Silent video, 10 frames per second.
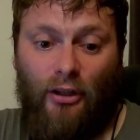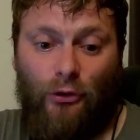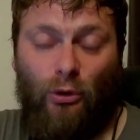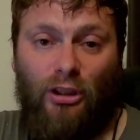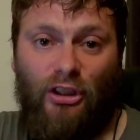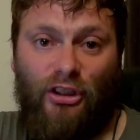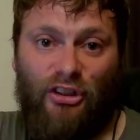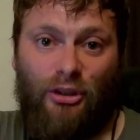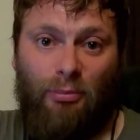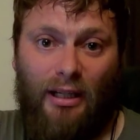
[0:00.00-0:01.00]
It's all a learning
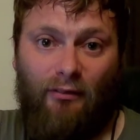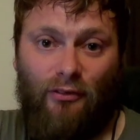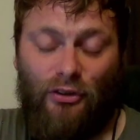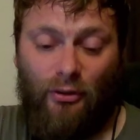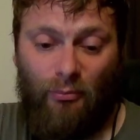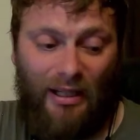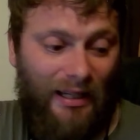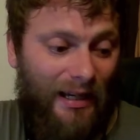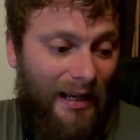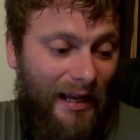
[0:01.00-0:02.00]
experience to
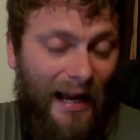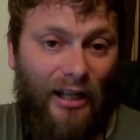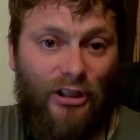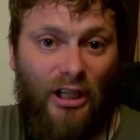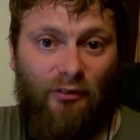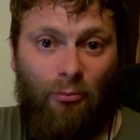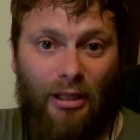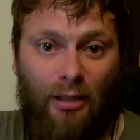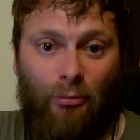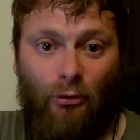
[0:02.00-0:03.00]
me and to other
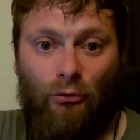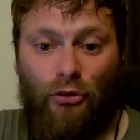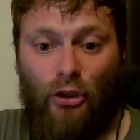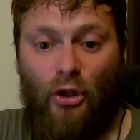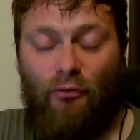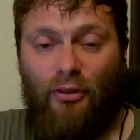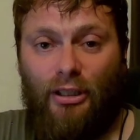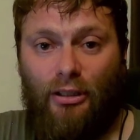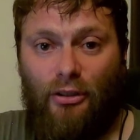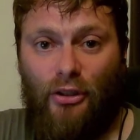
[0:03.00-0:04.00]
people, so
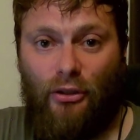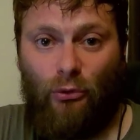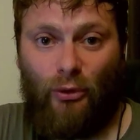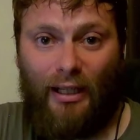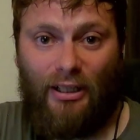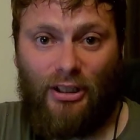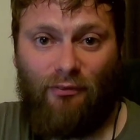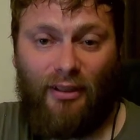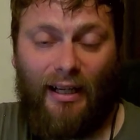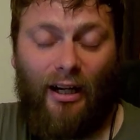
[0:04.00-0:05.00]
hopefully you can all gain
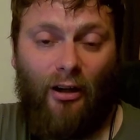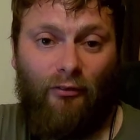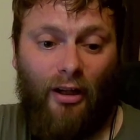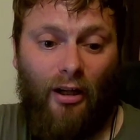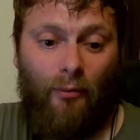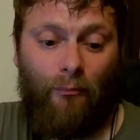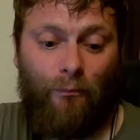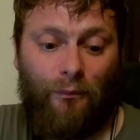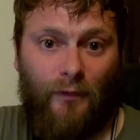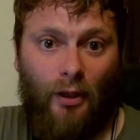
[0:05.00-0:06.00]
something out of
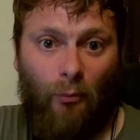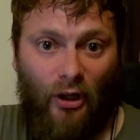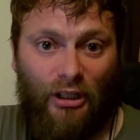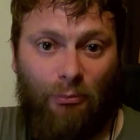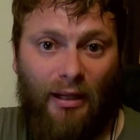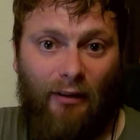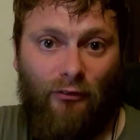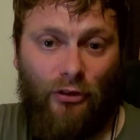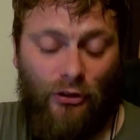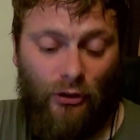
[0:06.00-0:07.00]
my
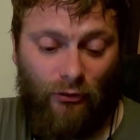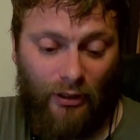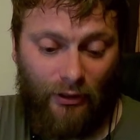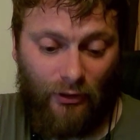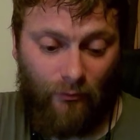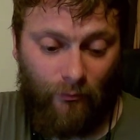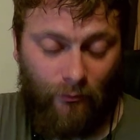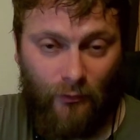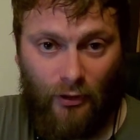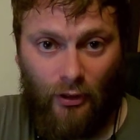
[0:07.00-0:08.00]
experience in doing this.
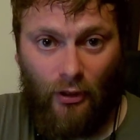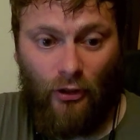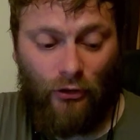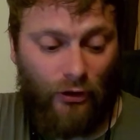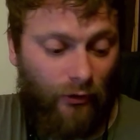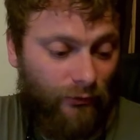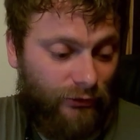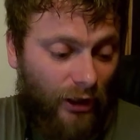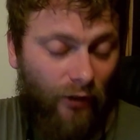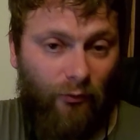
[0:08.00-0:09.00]
So
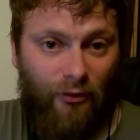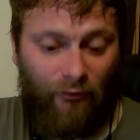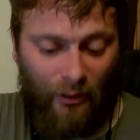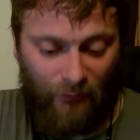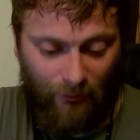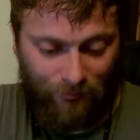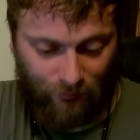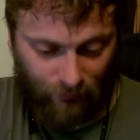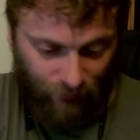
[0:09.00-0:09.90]
starting from the frame then,